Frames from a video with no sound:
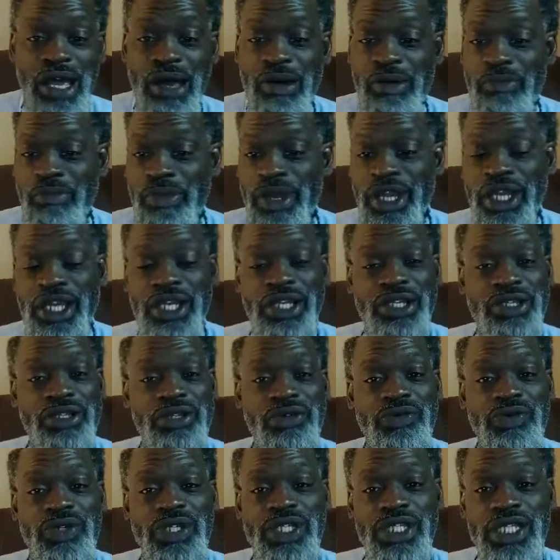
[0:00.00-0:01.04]
making it
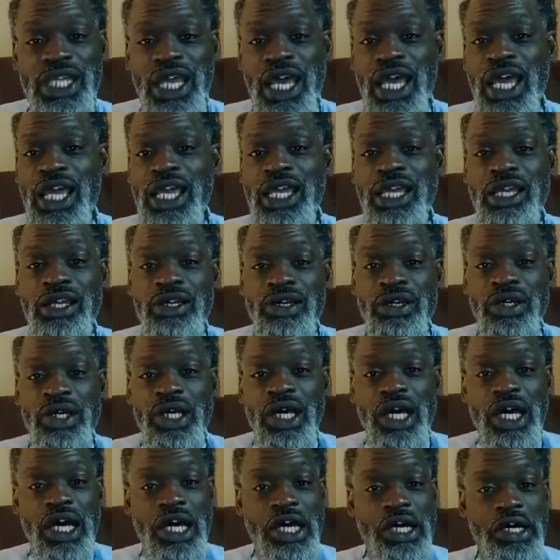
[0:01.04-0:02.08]
through the day.
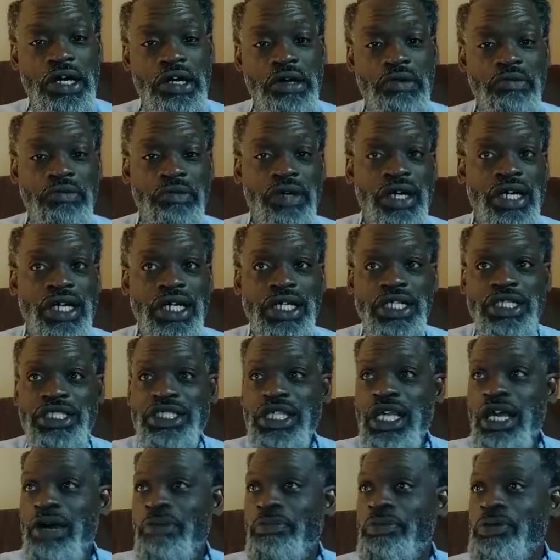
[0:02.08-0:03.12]

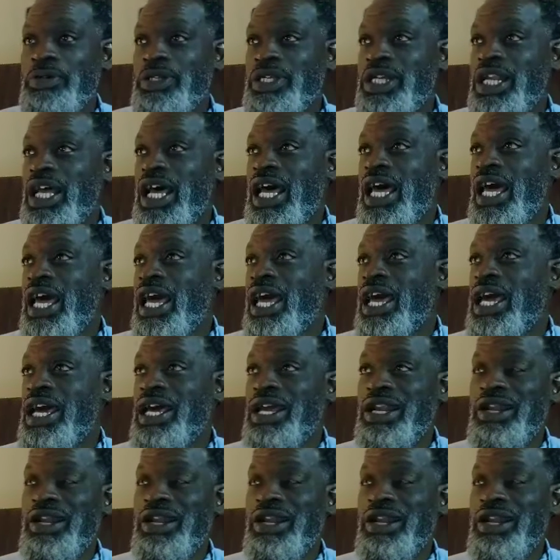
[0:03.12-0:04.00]
Example that I had